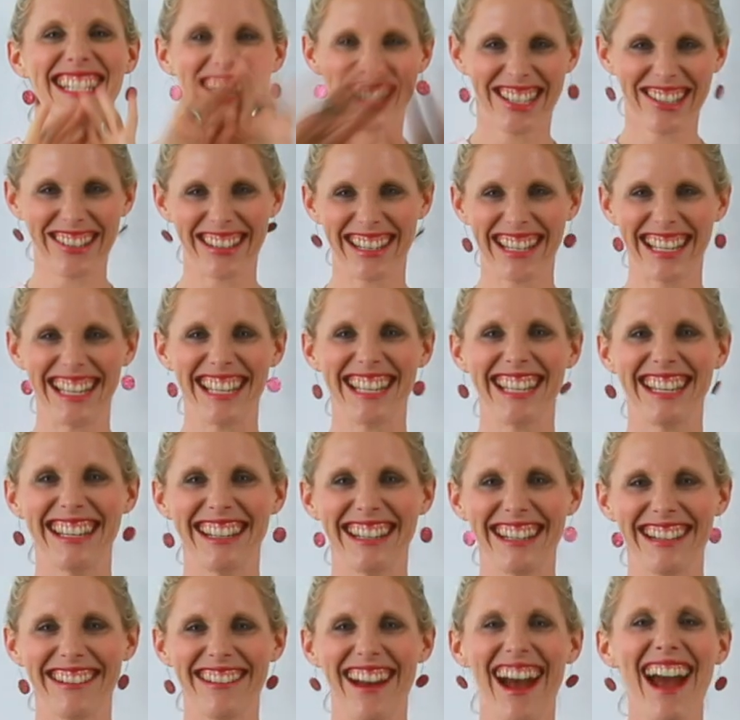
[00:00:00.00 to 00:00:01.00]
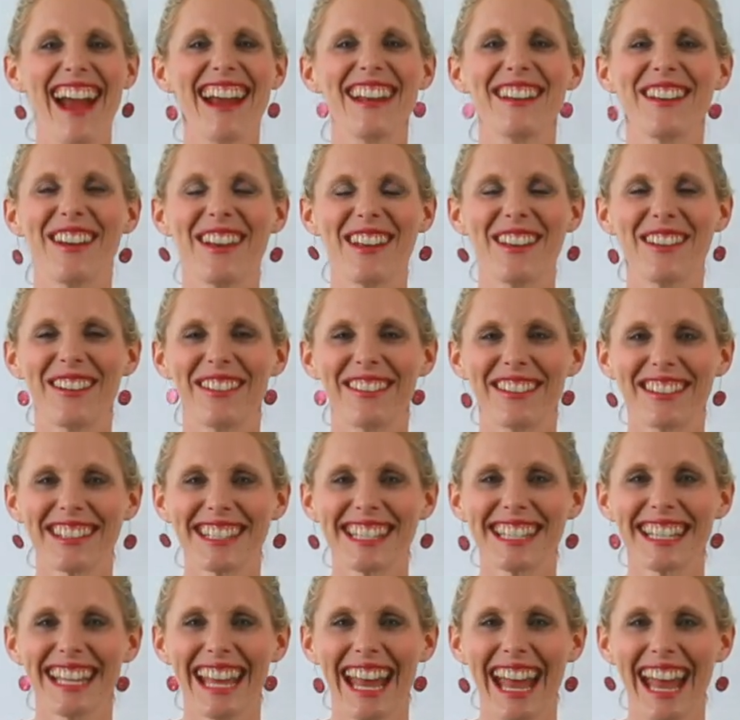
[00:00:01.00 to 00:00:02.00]
Tricking you. I know you're
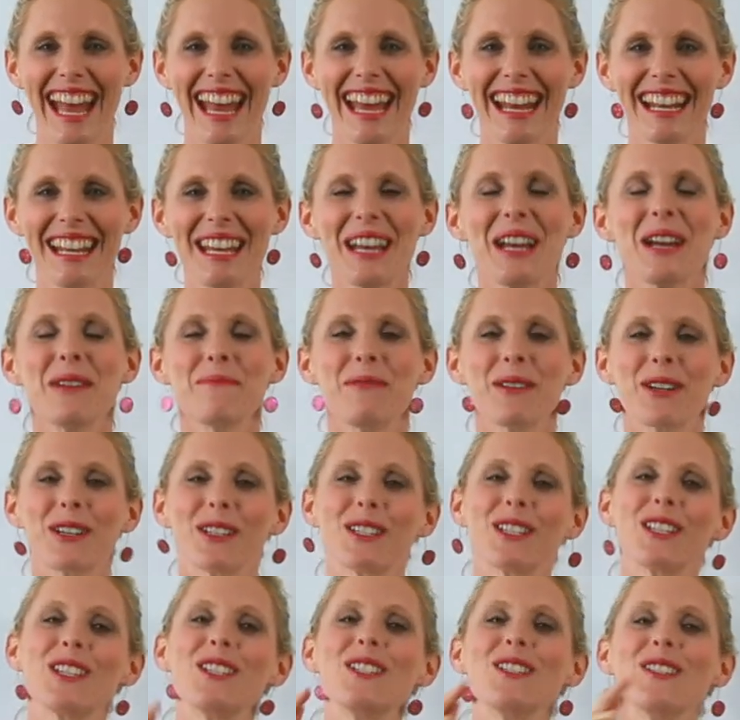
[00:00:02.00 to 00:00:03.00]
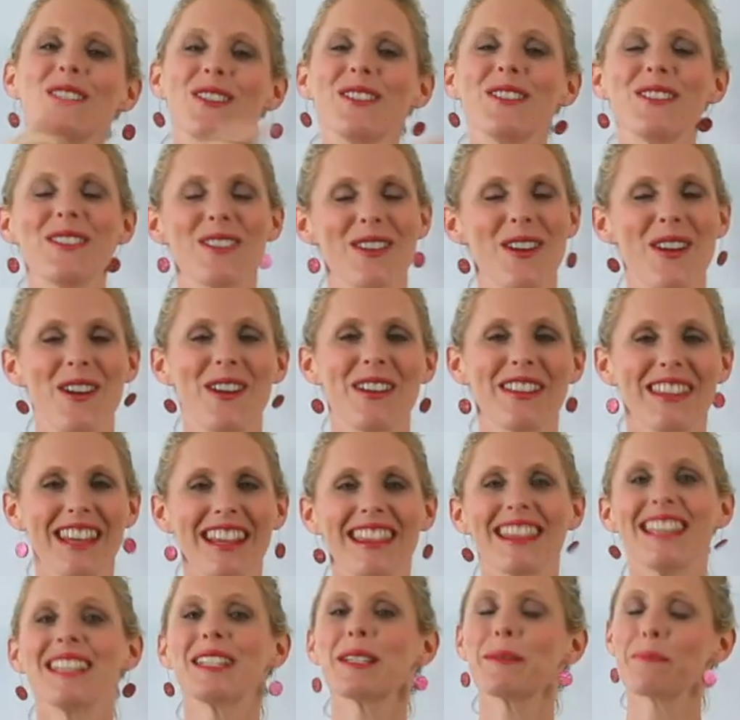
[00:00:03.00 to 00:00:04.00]
not scared because you know
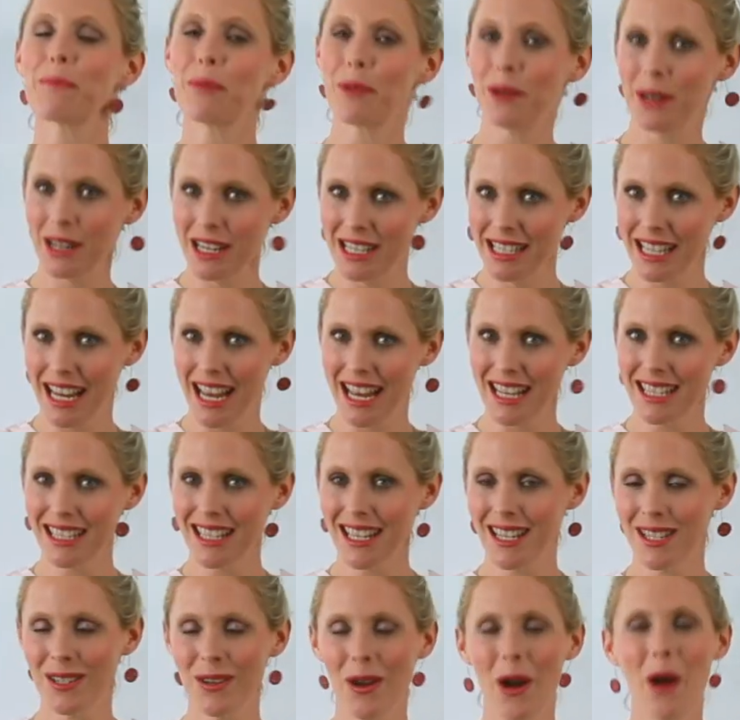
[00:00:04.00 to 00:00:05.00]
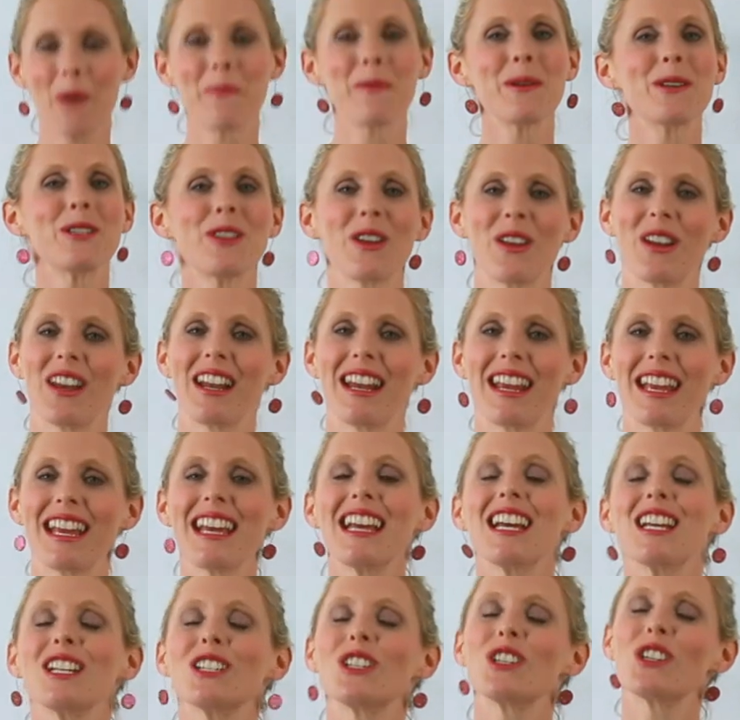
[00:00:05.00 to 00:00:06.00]
that this pre-test is an opportunity
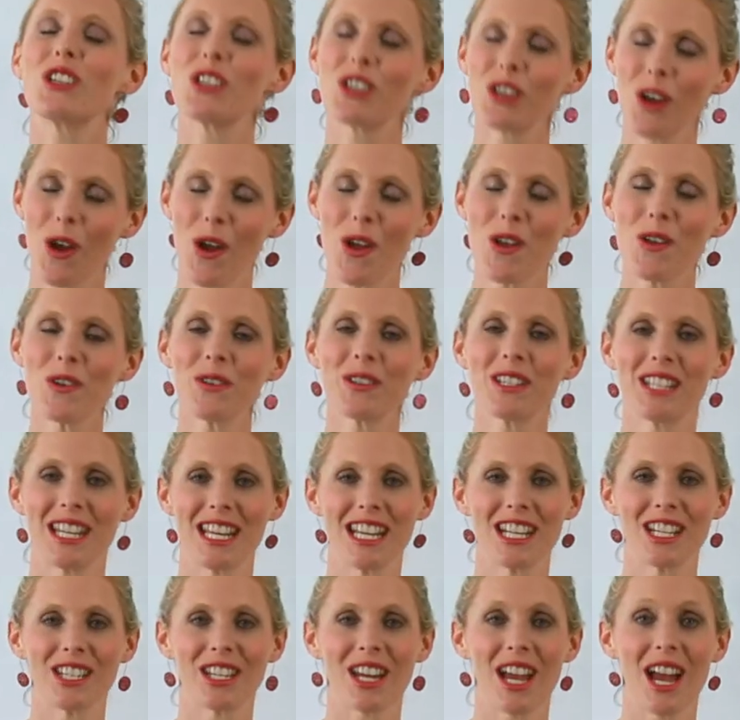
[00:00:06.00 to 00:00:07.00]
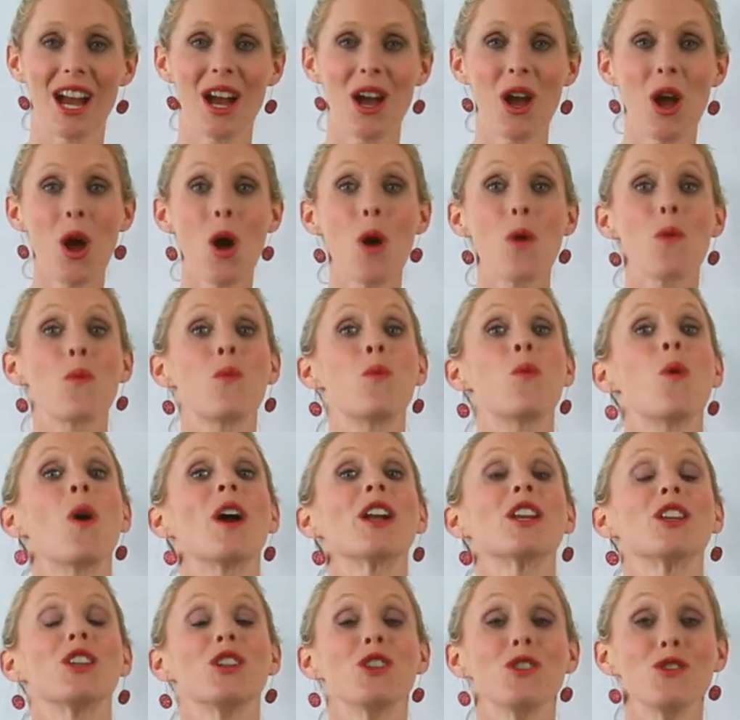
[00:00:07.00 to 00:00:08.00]
to show your teacher
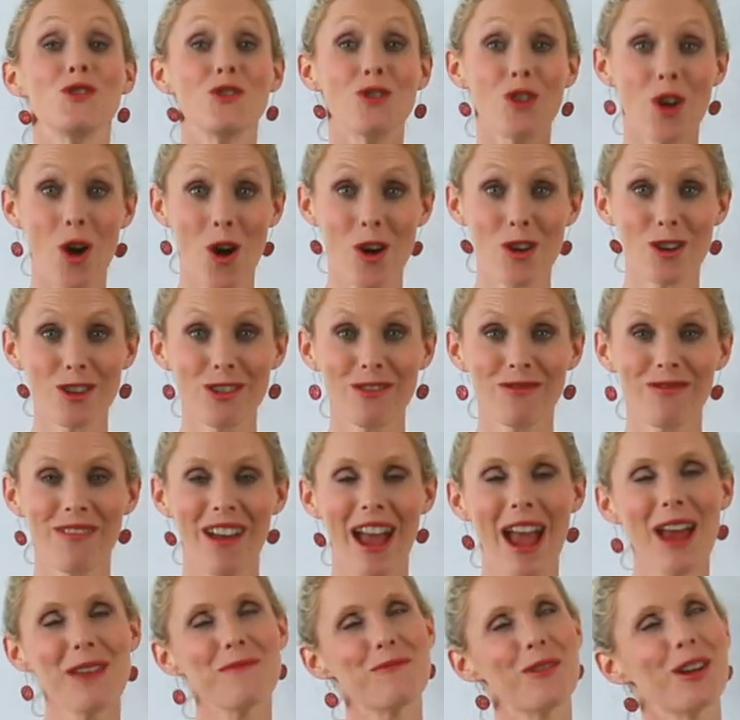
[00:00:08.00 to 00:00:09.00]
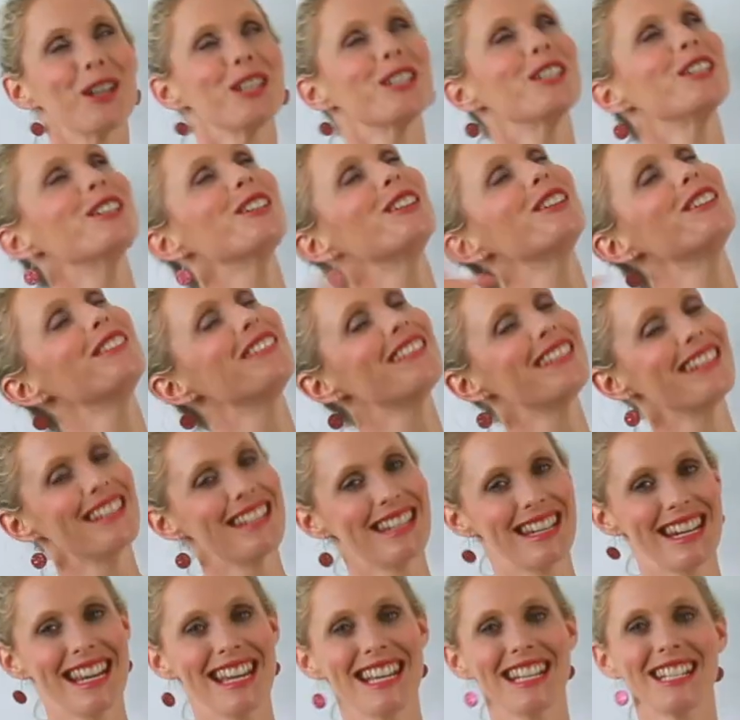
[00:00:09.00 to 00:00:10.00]
what you know and what you
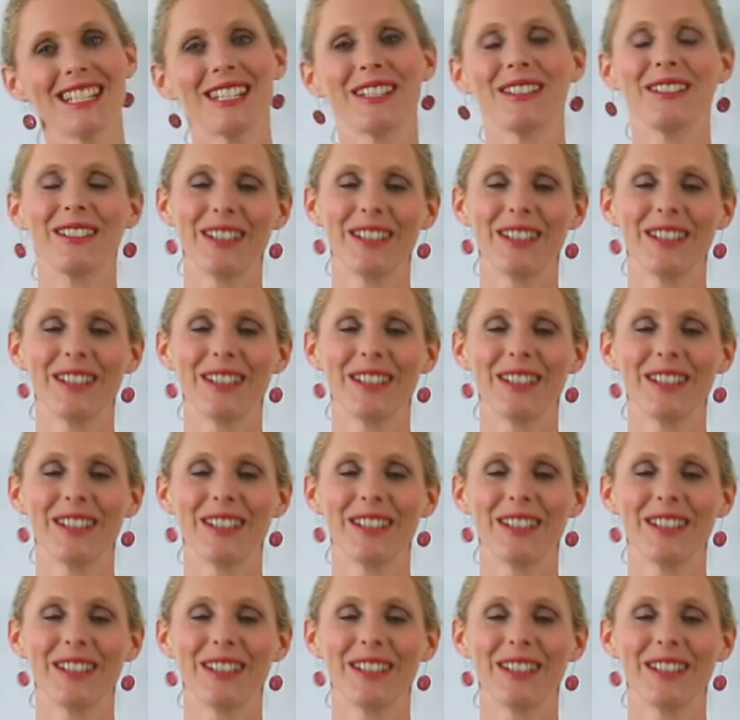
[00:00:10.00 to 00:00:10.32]
need to